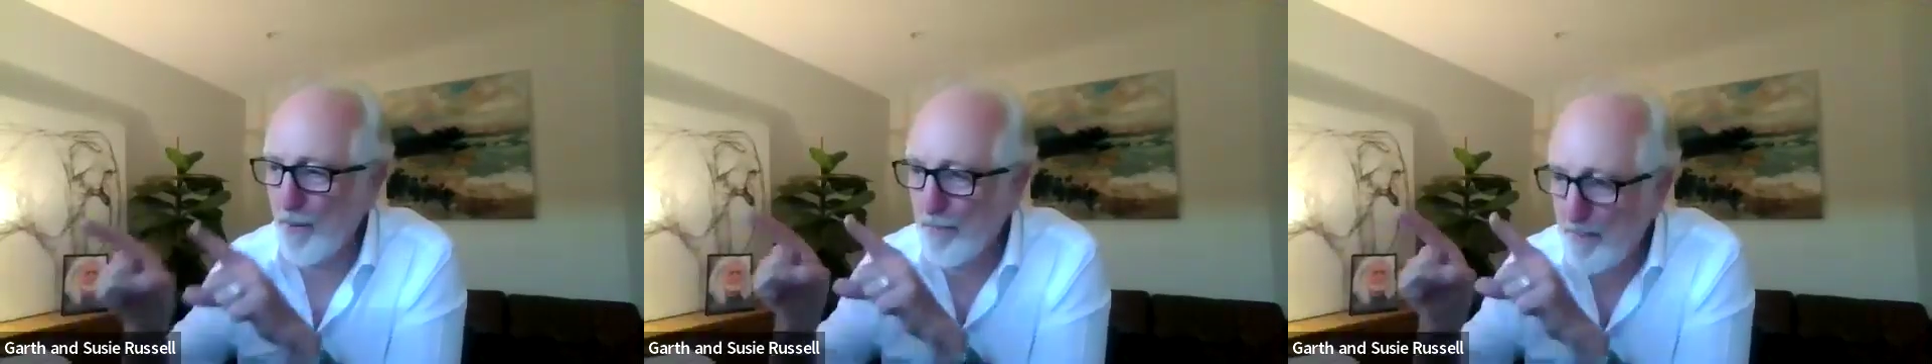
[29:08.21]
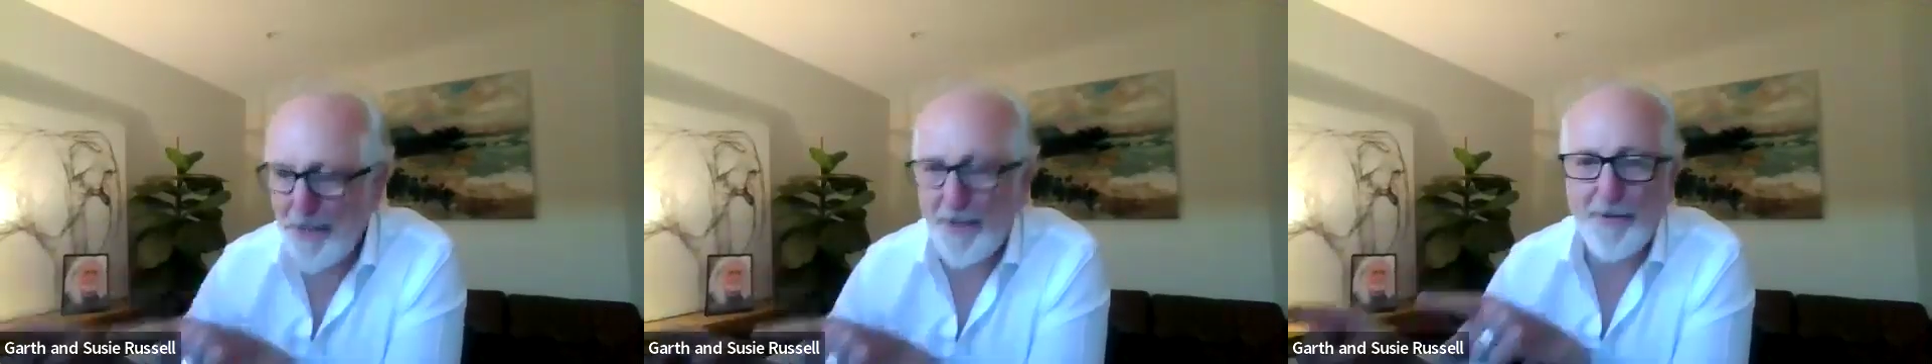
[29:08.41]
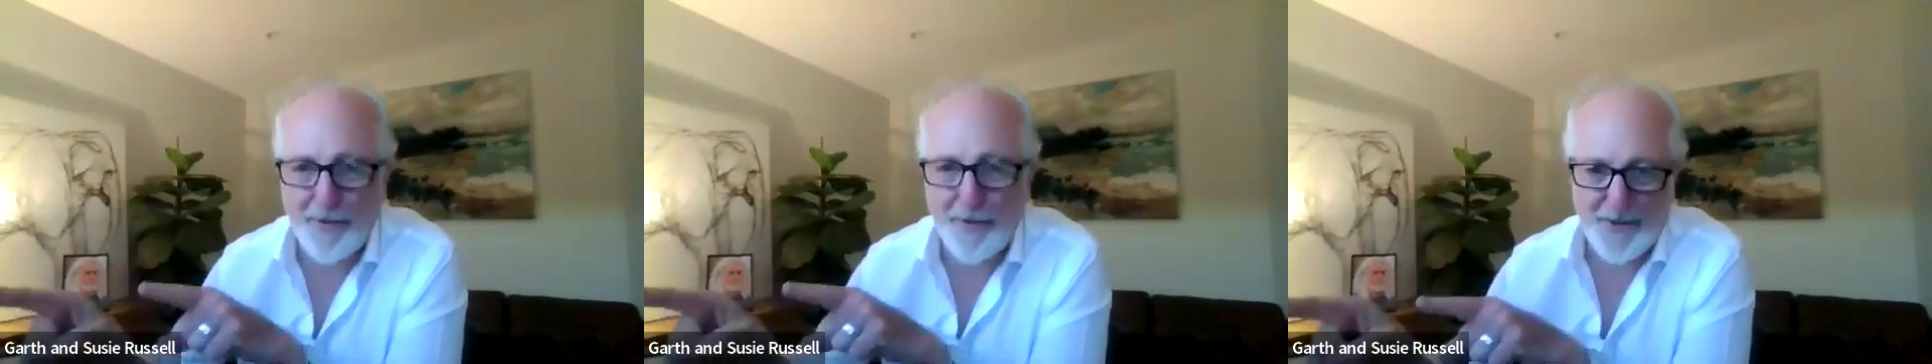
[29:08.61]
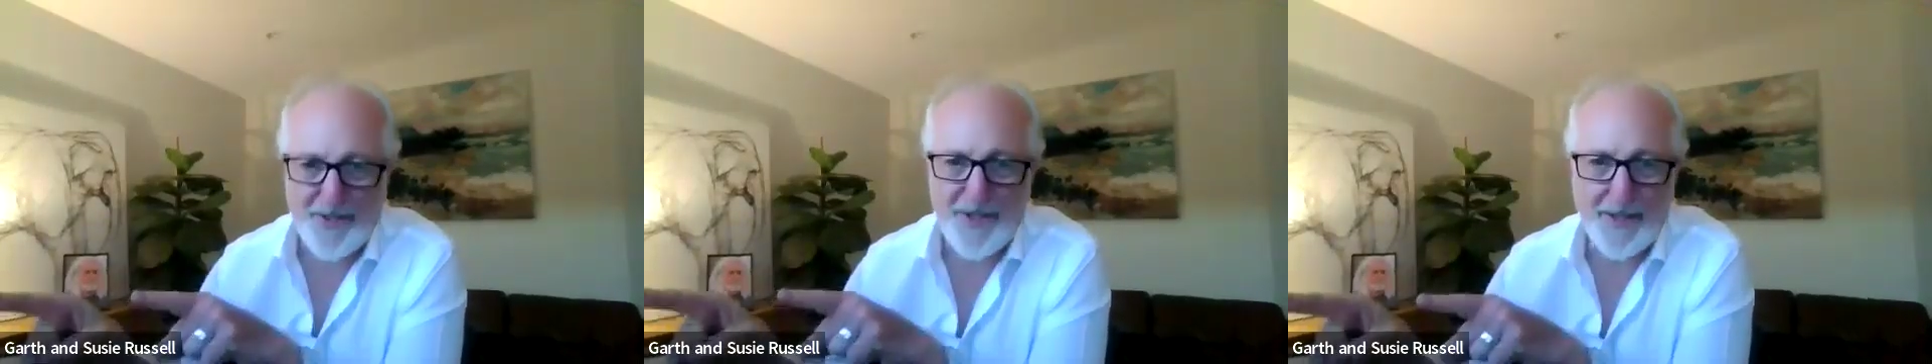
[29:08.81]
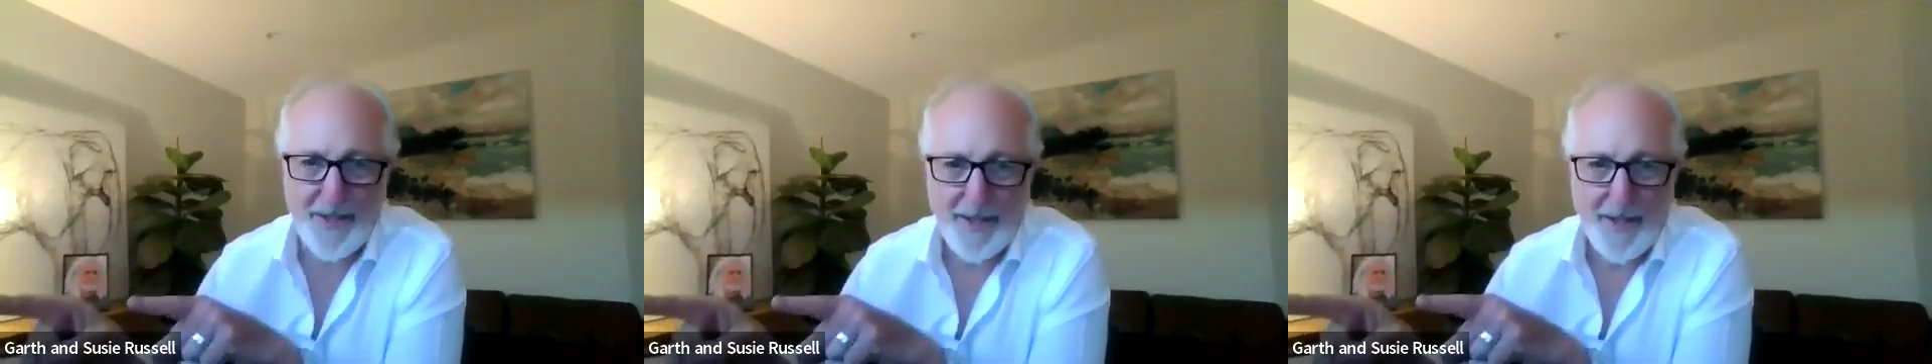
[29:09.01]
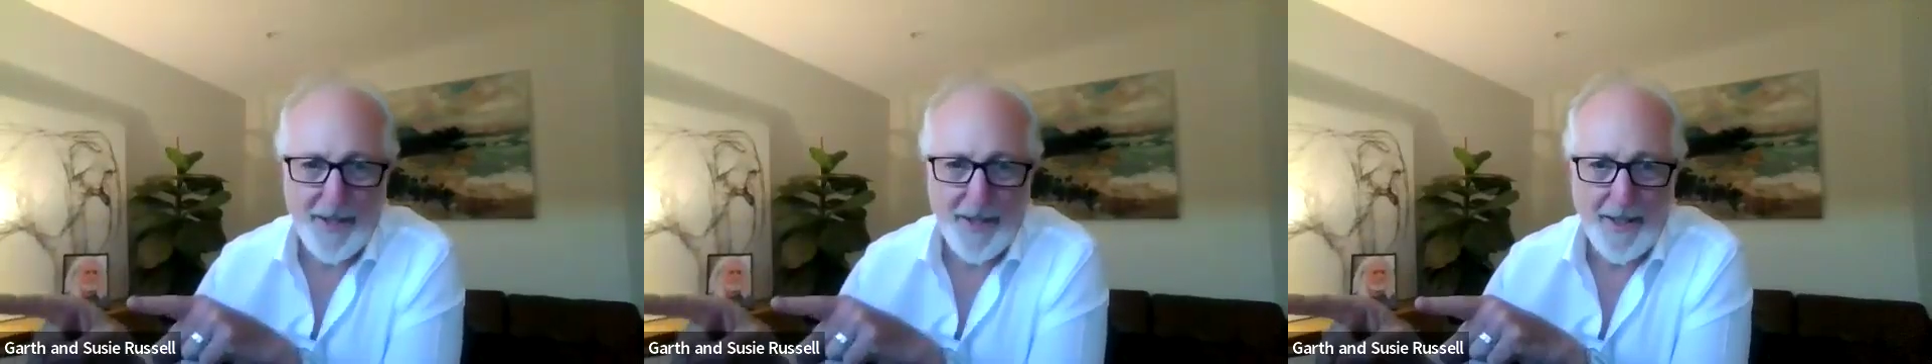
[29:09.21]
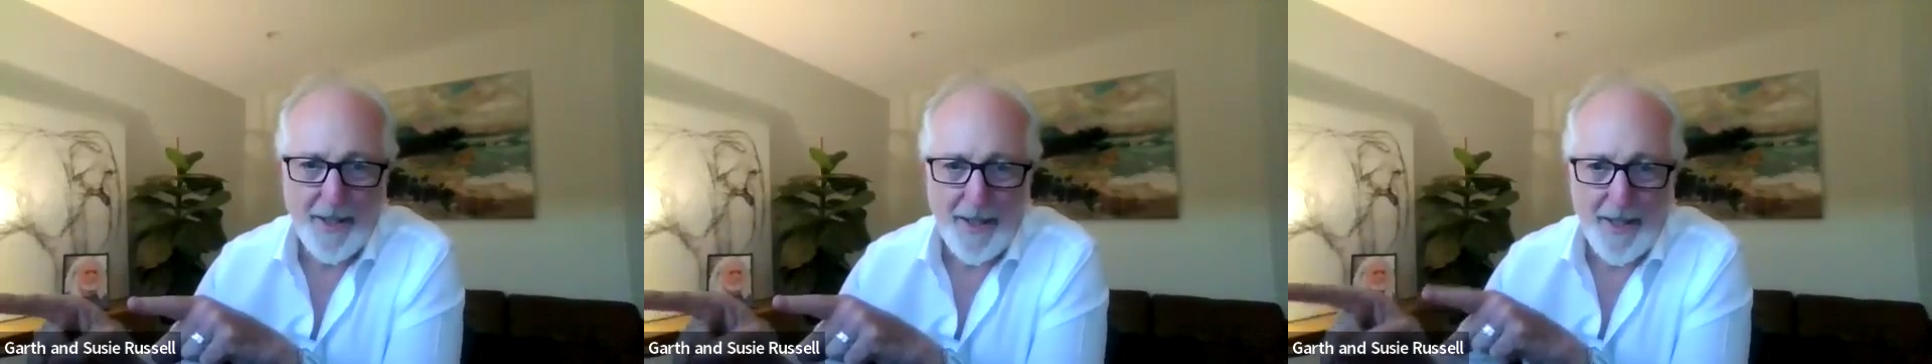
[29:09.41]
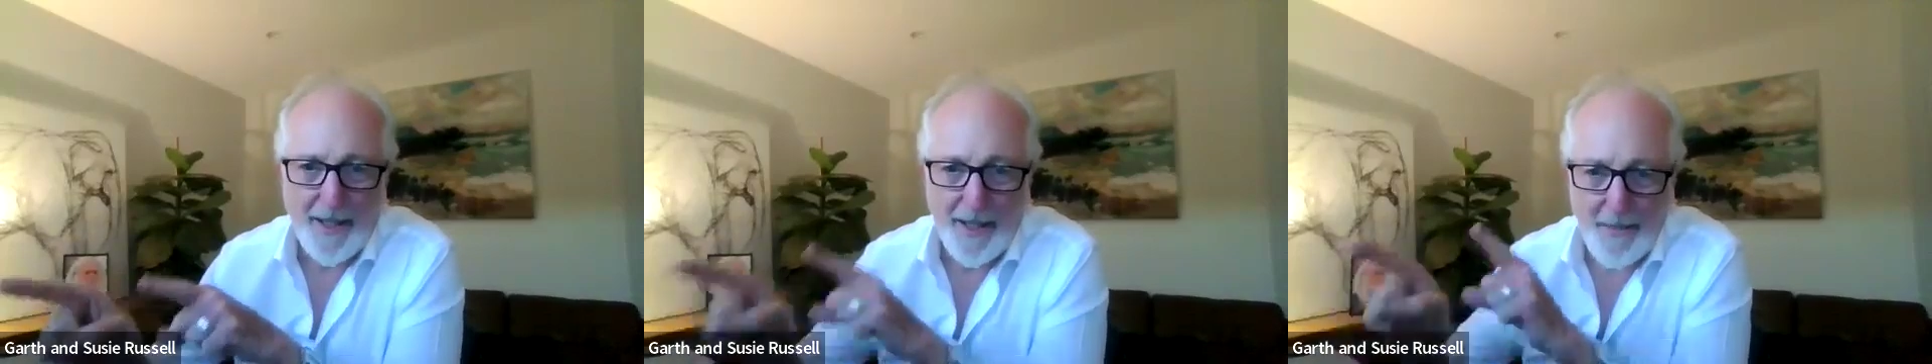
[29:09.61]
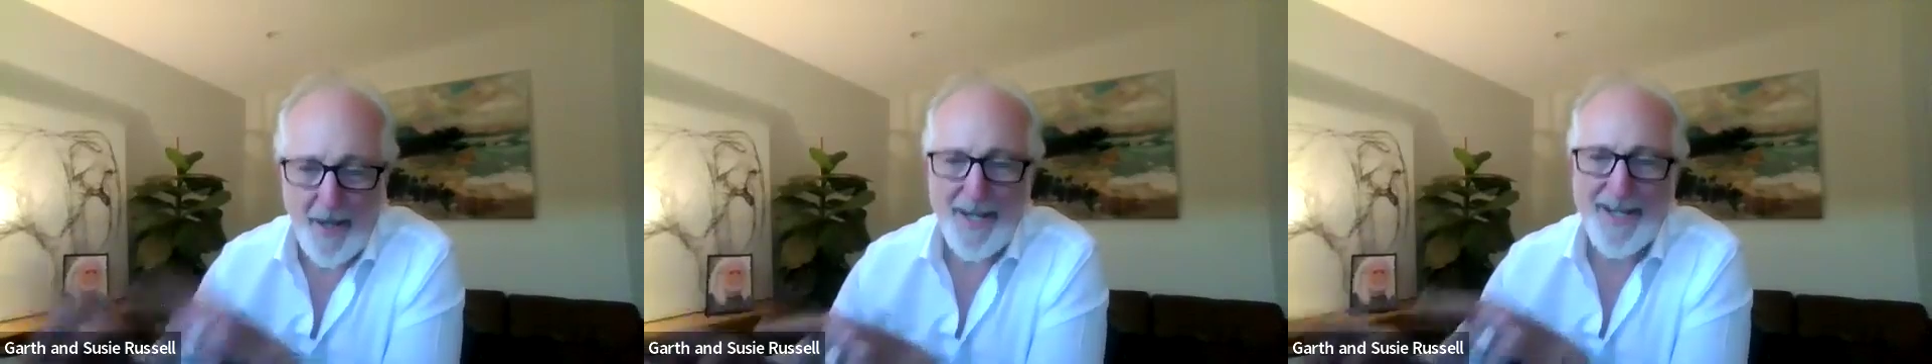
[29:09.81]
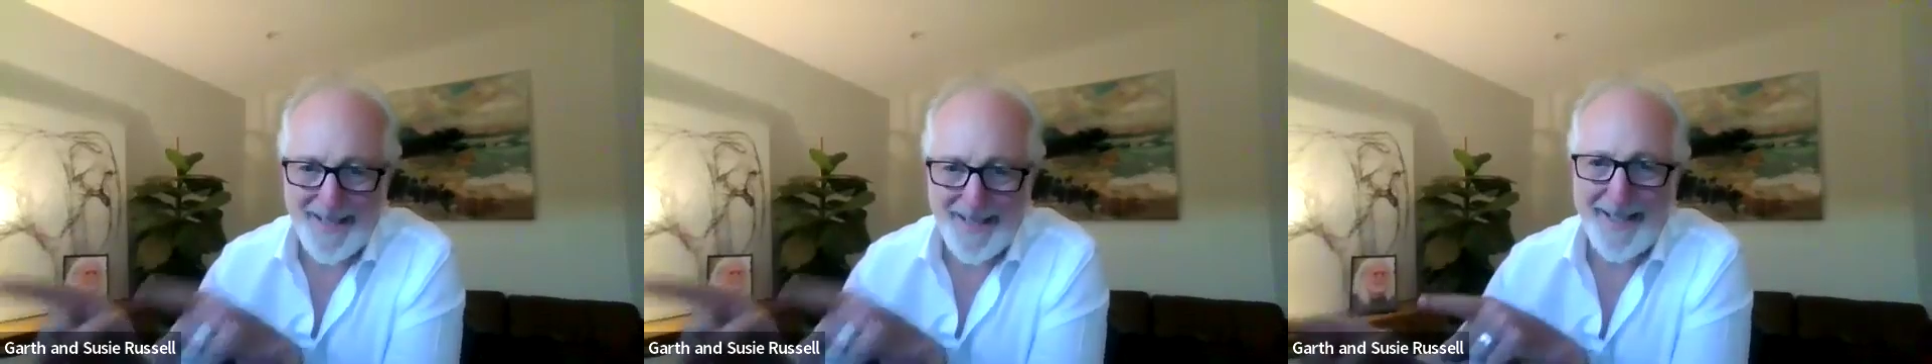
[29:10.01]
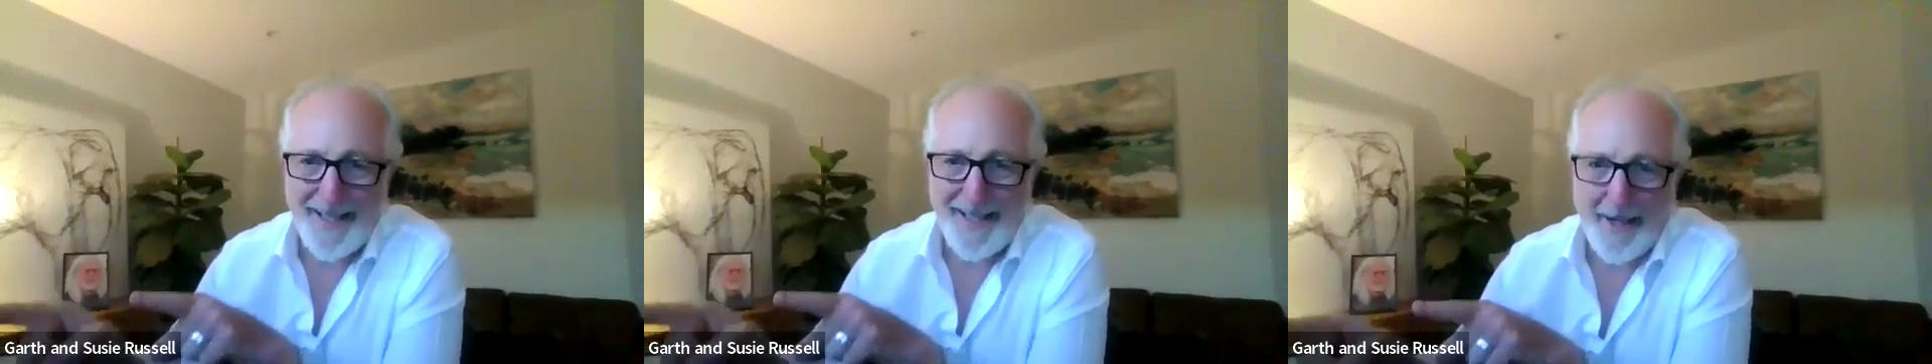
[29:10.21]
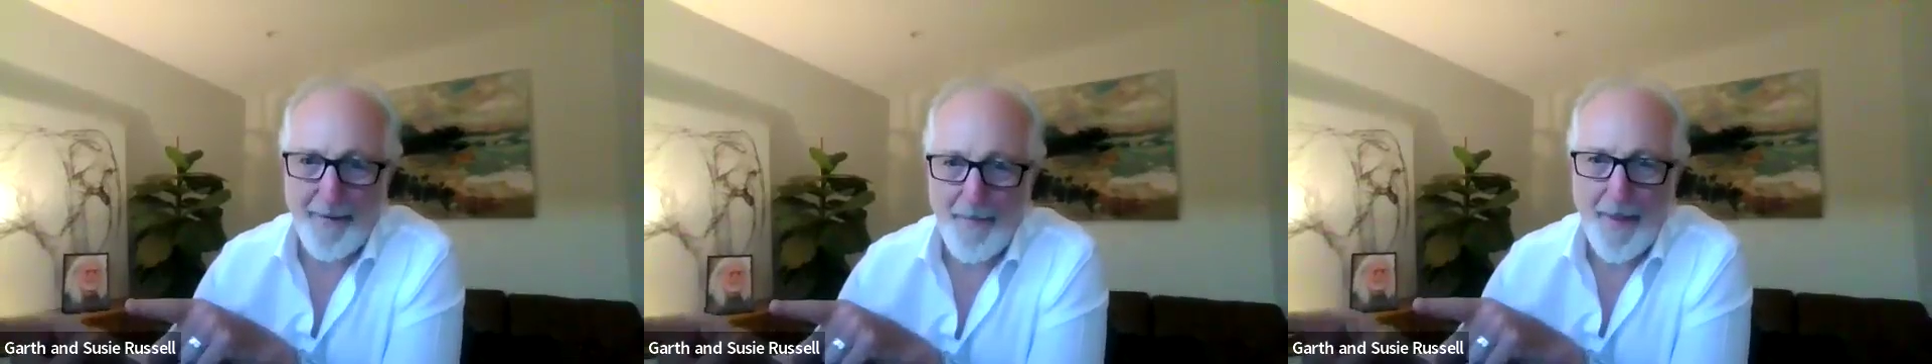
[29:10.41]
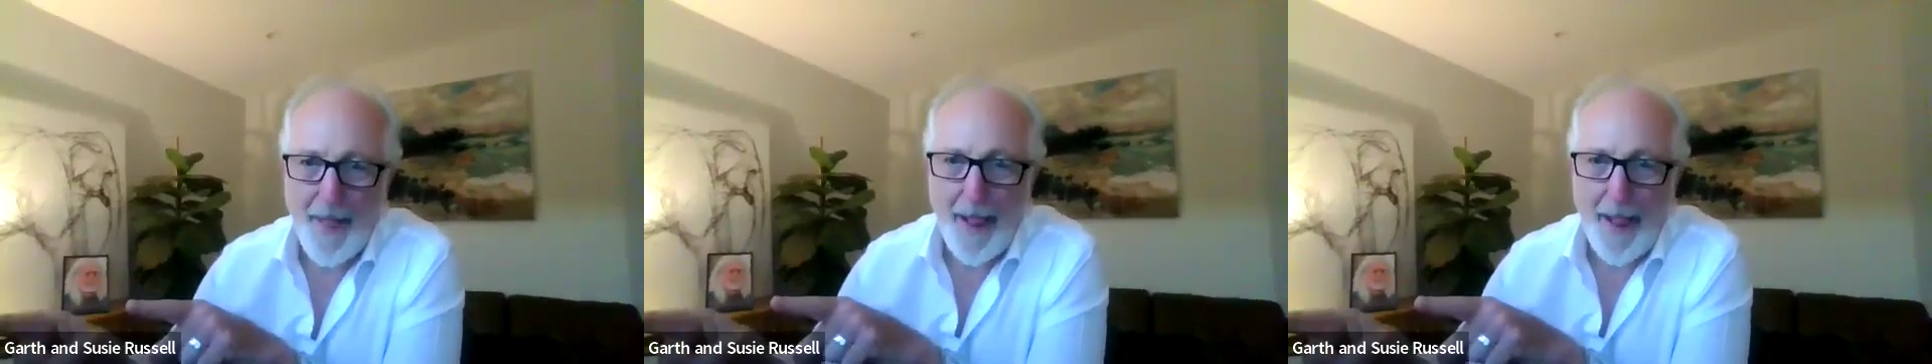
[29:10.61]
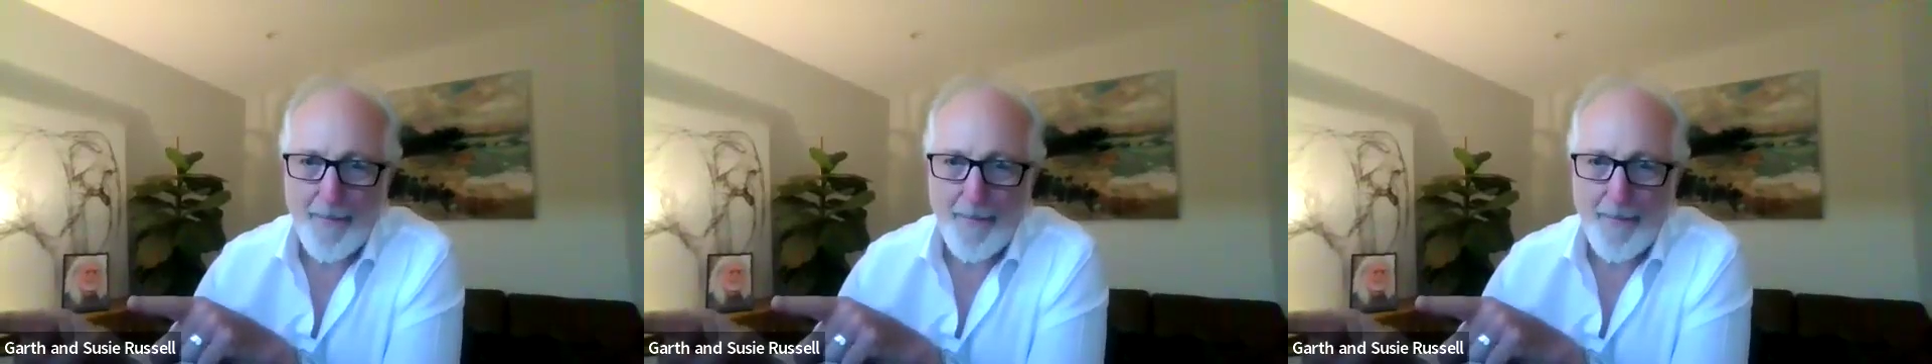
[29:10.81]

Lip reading: What benefits am I going to get?